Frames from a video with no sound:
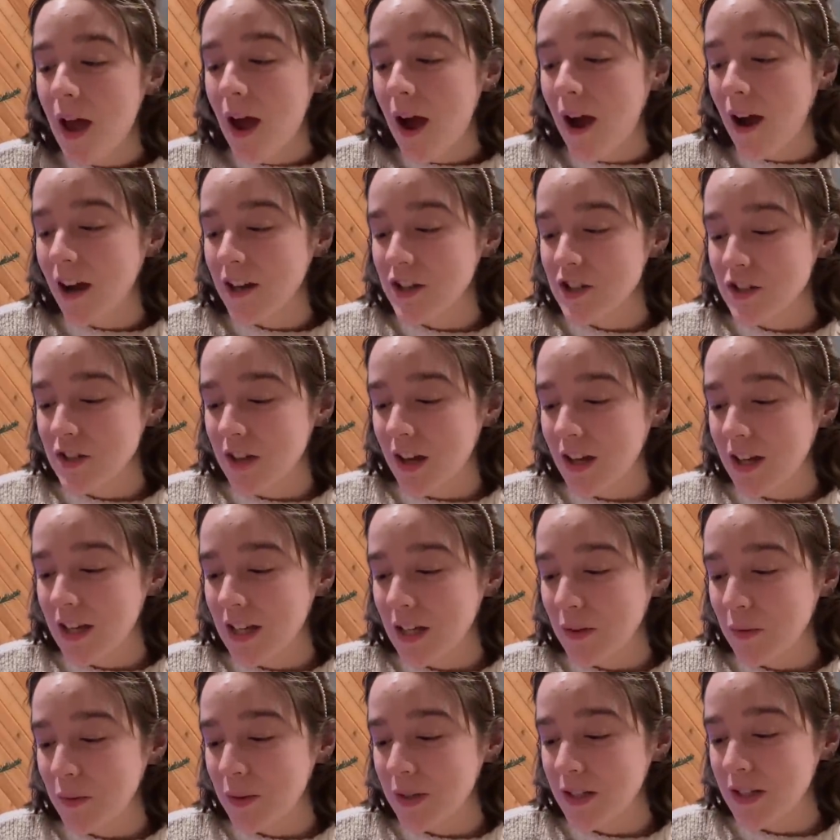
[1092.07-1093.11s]
I just thought
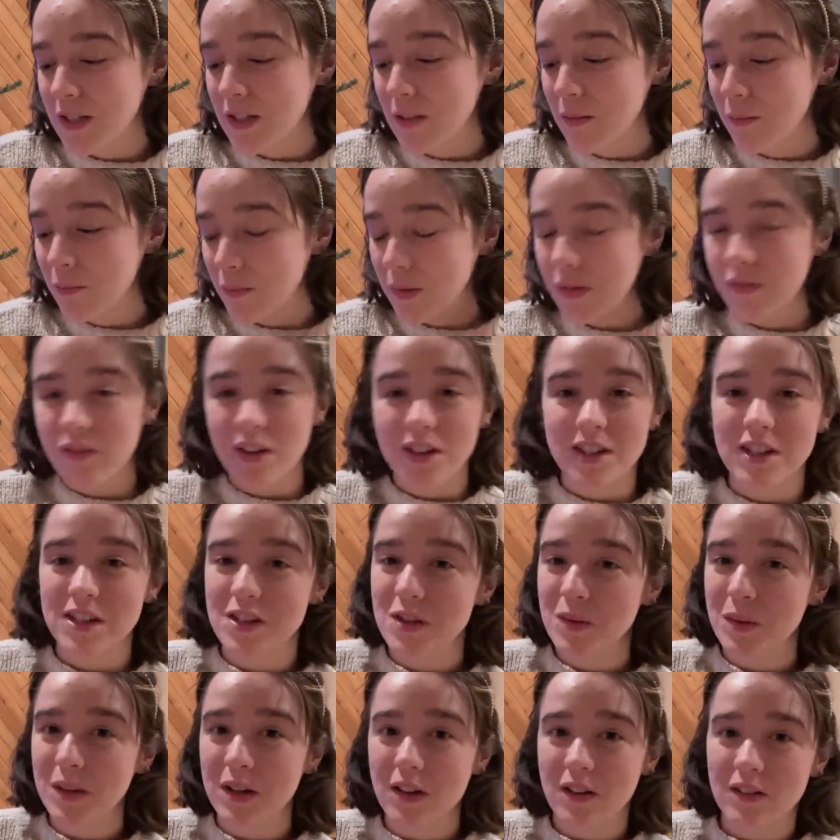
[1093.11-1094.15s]
it would be fun to
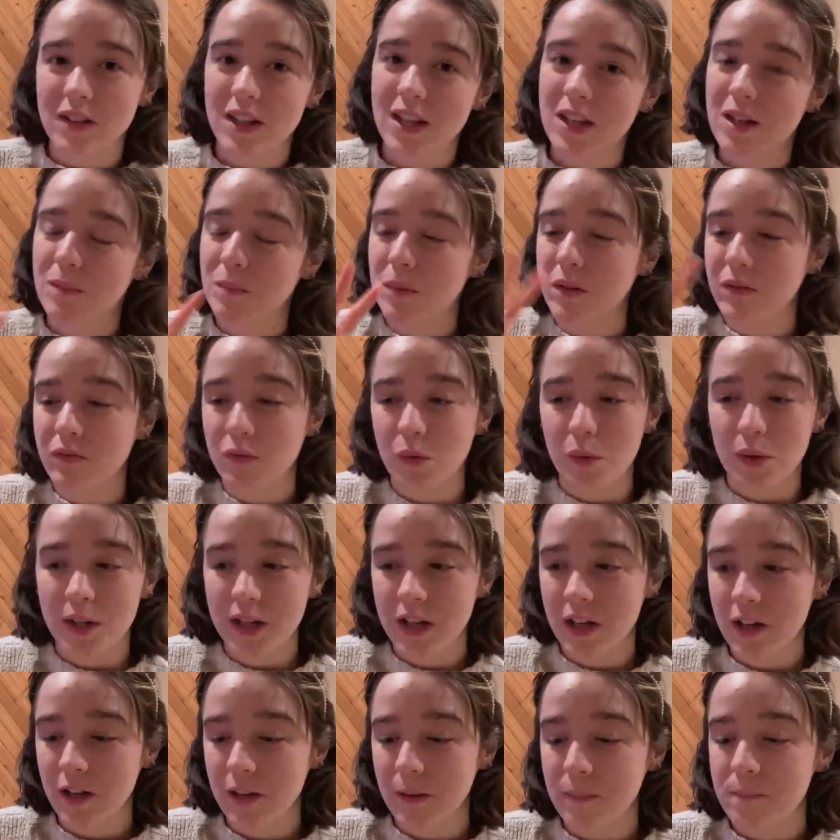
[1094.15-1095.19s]
do it on like my four
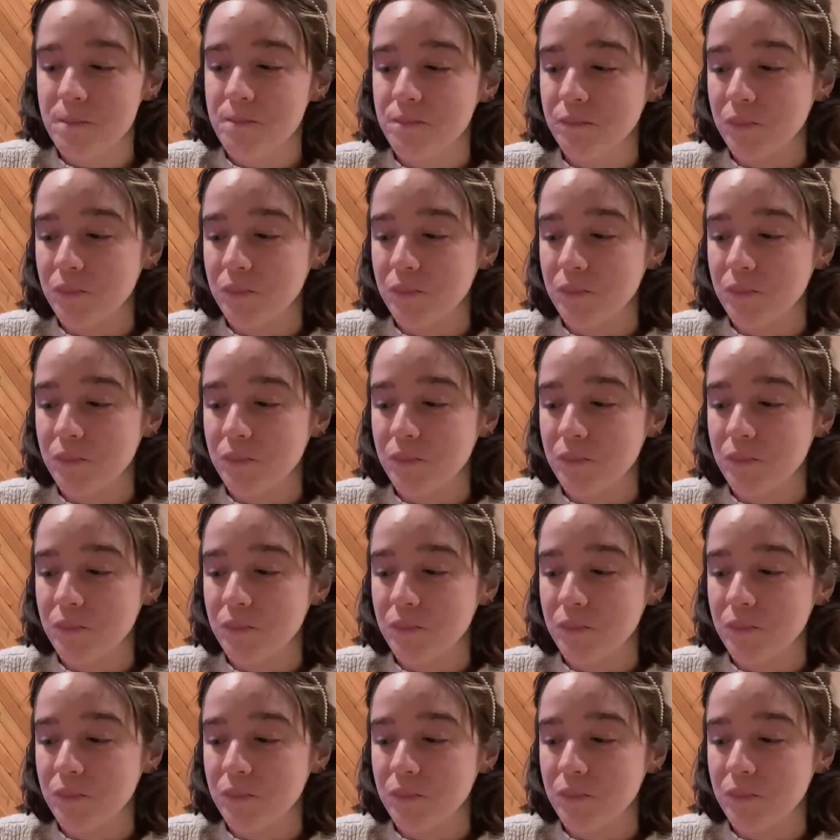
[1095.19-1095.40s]
year